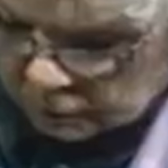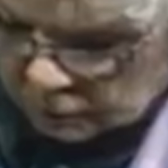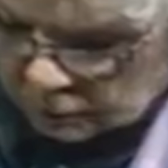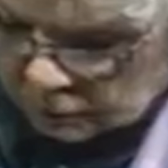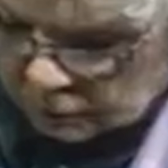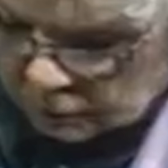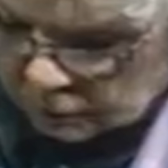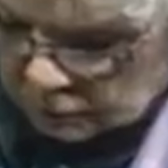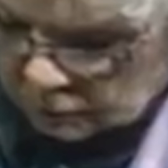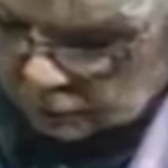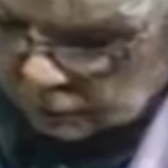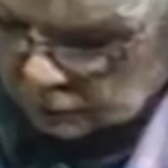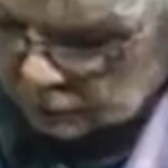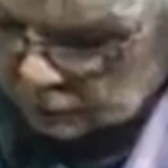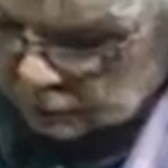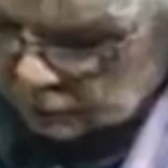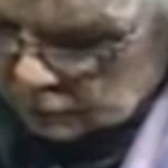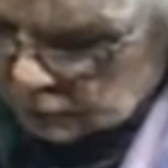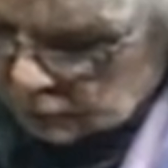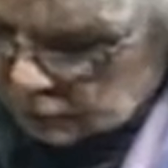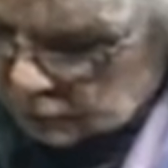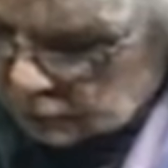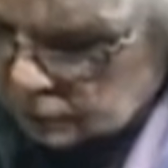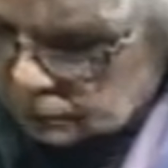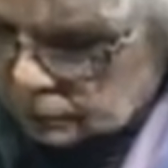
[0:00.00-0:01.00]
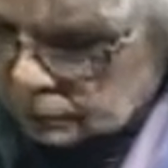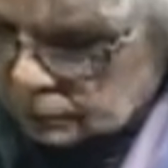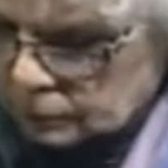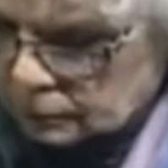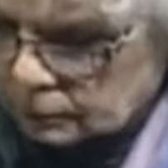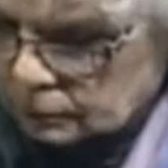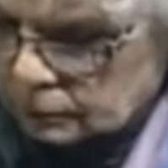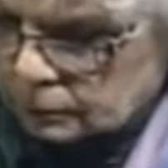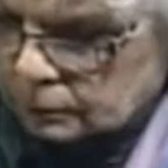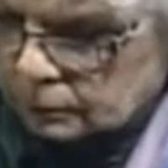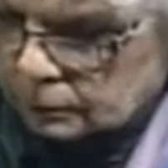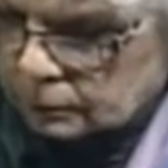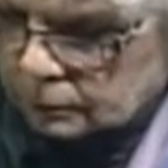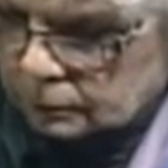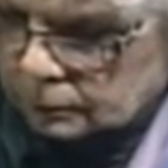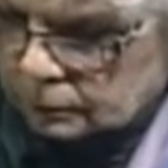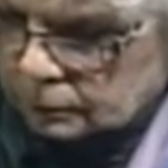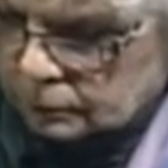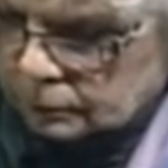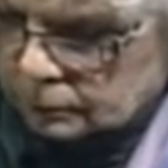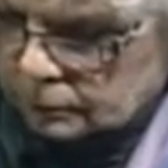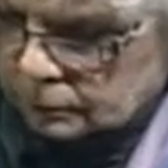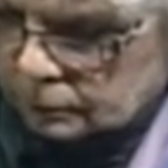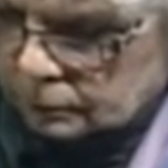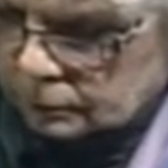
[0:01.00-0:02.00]

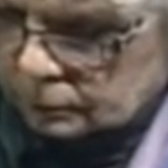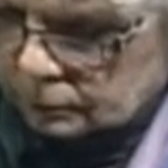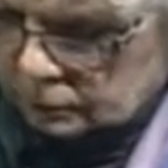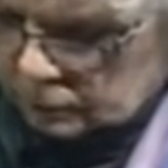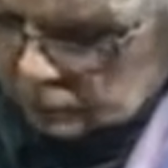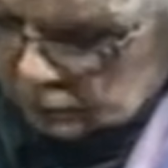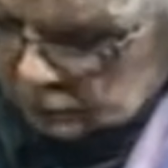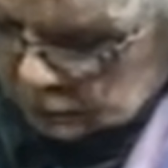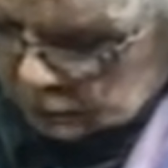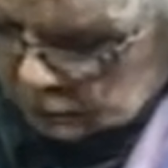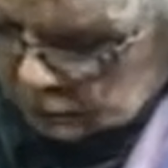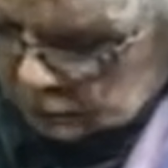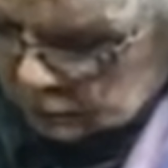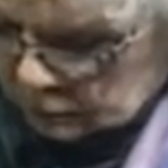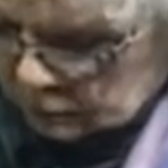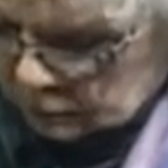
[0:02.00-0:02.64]
No one is speaking in this clip.